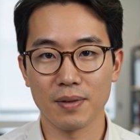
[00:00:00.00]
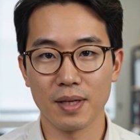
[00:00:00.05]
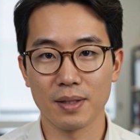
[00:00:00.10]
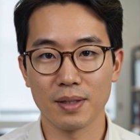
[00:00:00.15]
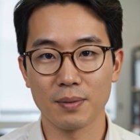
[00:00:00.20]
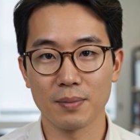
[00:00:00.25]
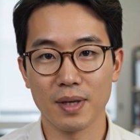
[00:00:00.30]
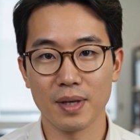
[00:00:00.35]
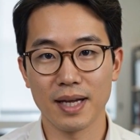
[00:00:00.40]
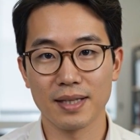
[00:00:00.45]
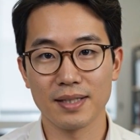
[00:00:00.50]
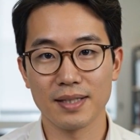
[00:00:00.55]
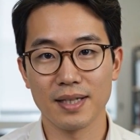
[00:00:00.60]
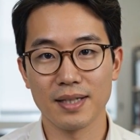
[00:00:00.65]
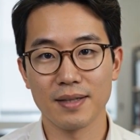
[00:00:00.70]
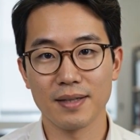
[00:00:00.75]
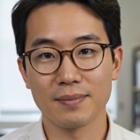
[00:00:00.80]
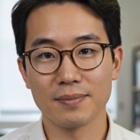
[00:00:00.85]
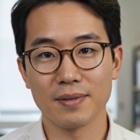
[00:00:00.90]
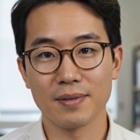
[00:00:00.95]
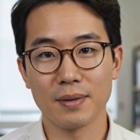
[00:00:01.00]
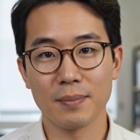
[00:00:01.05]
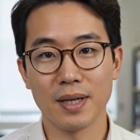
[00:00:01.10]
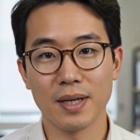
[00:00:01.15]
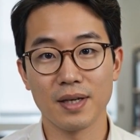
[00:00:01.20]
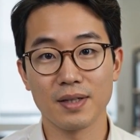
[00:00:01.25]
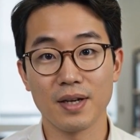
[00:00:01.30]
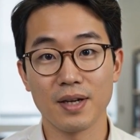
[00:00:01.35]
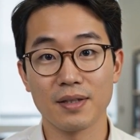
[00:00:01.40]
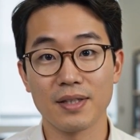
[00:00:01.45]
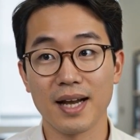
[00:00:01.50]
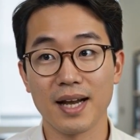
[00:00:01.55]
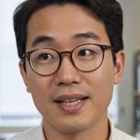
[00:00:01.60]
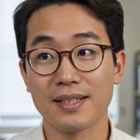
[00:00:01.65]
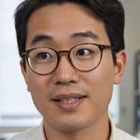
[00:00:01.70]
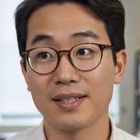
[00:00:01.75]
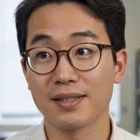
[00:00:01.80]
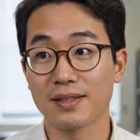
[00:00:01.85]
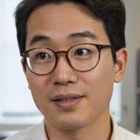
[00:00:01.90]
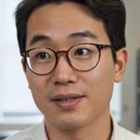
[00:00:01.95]
Lightroom Classic, and Microsoft
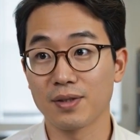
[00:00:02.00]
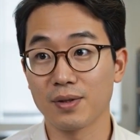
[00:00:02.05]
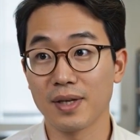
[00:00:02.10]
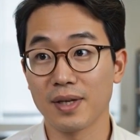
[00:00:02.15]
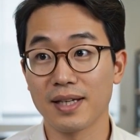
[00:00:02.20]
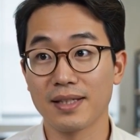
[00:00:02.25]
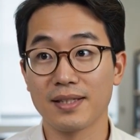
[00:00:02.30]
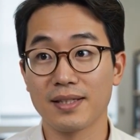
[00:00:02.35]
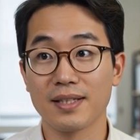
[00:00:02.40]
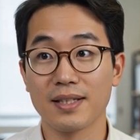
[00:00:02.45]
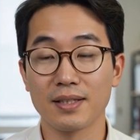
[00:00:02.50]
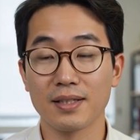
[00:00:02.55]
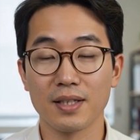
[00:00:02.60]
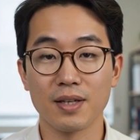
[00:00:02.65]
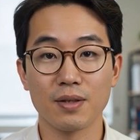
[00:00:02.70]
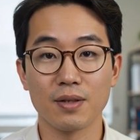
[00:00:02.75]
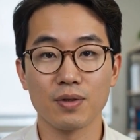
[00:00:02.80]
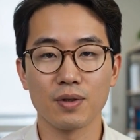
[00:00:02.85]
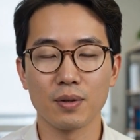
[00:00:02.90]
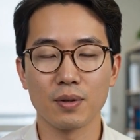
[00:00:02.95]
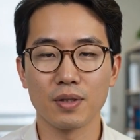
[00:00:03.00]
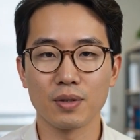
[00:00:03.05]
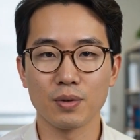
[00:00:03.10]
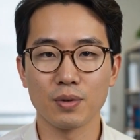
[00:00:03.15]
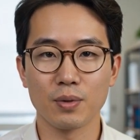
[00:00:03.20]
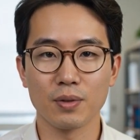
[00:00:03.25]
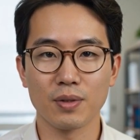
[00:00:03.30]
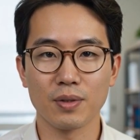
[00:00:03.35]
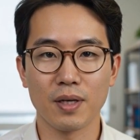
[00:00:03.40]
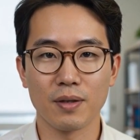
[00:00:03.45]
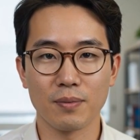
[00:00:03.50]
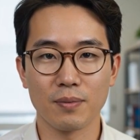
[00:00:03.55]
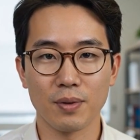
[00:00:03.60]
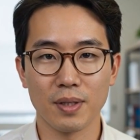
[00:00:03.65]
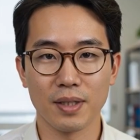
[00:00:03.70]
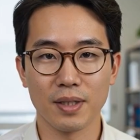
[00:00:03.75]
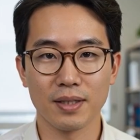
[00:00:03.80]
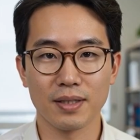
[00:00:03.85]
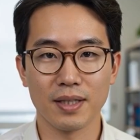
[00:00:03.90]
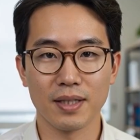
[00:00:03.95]
Access to legacy industrial control
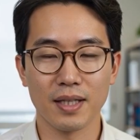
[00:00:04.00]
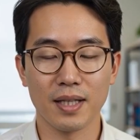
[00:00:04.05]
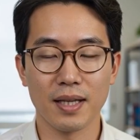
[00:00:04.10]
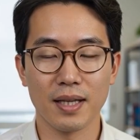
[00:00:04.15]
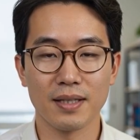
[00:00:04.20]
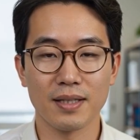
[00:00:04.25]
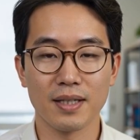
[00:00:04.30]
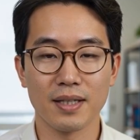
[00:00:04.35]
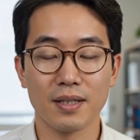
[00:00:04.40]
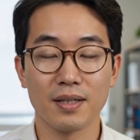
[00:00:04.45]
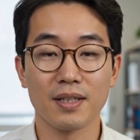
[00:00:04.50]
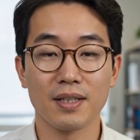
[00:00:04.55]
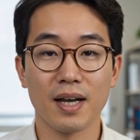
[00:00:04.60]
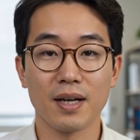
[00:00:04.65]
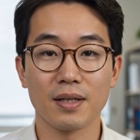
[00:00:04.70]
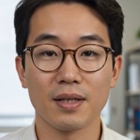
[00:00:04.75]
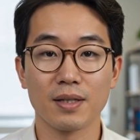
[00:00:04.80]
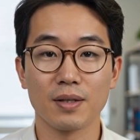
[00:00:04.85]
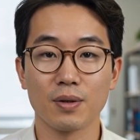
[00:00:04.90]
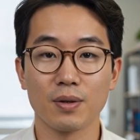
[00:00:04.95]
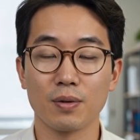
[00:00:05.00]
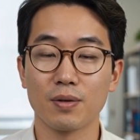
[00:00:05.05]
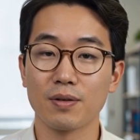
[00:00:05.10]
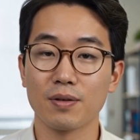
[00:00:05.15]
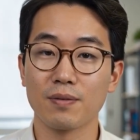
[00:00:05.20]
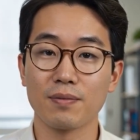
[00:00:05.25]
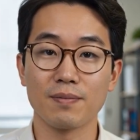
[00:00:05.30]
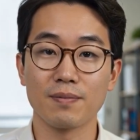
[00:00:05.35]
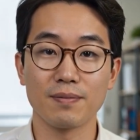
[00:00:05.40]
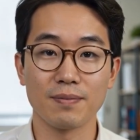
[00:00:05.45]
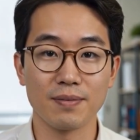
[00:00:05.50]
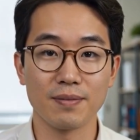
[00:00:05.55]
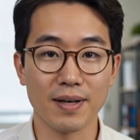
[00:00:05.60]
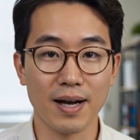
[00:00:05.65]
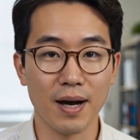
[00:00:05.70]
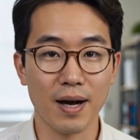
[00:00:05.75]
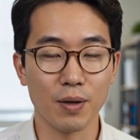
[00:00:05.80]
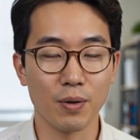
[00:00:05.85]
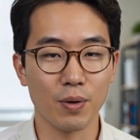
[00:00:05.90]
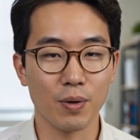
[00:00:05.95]
software and niche accounting tools,
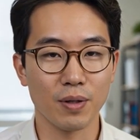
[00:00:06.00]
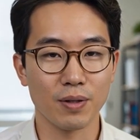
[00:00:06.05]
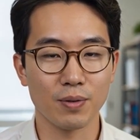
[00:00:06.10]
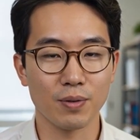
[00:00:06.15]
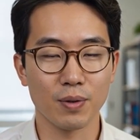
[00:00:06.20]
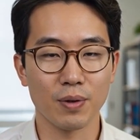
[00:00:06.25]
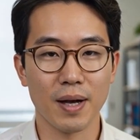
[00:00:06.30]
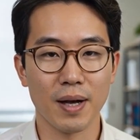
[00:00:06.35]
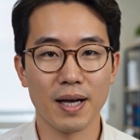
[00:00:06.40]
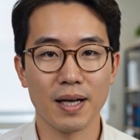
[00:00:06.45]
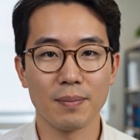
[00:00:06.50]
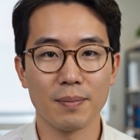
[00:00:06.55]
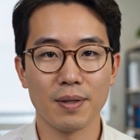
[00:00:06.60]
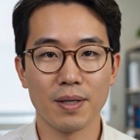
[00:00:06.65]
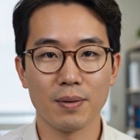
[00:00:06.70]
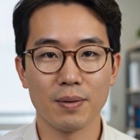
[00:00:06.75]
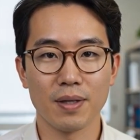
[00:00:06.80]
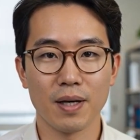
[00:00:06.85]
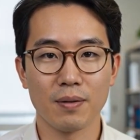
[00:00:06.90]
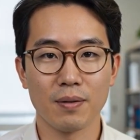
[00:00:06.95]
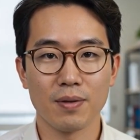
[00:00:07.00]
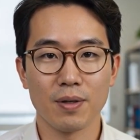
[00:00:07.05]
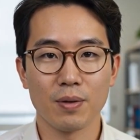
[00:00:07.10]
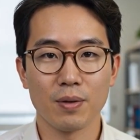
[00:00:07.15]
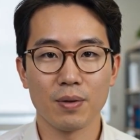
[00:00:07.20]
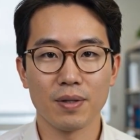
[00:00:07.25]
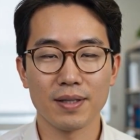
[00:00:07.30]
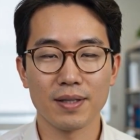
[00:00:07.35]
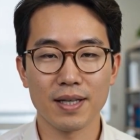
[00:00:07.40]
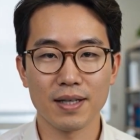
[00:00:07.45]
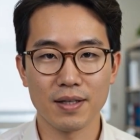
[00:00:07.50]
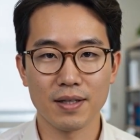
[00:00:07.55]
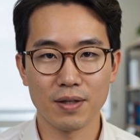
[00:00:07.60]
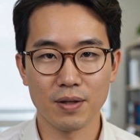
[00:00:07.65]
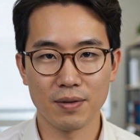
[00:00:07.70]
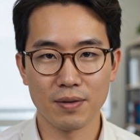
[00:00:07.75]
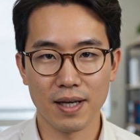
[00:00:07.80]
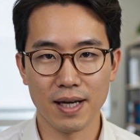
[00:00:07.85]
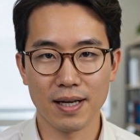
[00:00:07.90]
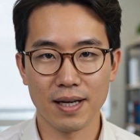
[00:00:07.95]
now launch reliably without virtualization
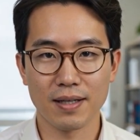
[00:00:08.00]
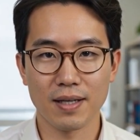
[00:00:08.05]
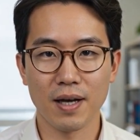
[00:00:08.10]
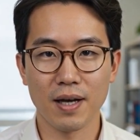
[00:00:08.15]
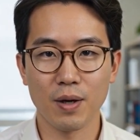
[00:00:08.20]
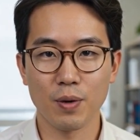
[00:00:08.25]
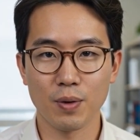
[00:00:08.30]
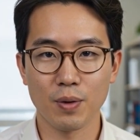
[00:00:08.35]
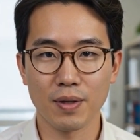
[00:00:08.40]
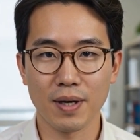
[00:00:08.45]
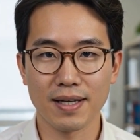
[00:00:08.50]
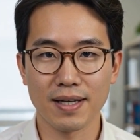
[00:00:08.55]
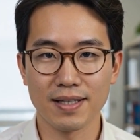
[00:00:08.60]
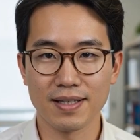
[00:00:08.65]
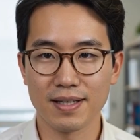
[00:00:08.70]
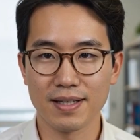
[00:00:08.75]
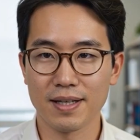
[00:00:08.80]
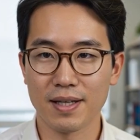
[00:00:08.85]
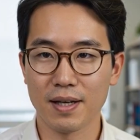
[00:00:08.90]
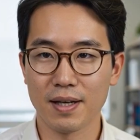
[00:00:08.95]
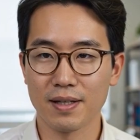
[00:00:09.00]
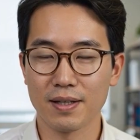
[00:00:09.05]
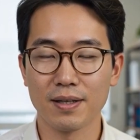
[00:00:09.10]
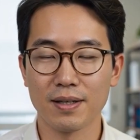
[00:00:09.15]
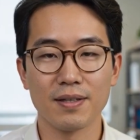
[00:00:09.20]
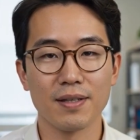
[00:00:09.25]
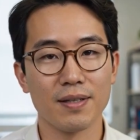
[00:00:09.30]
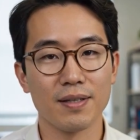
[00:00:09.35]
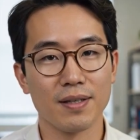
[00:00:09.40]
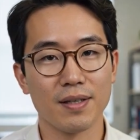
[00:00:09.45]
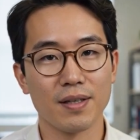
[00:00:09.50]
overhead or licensing costs.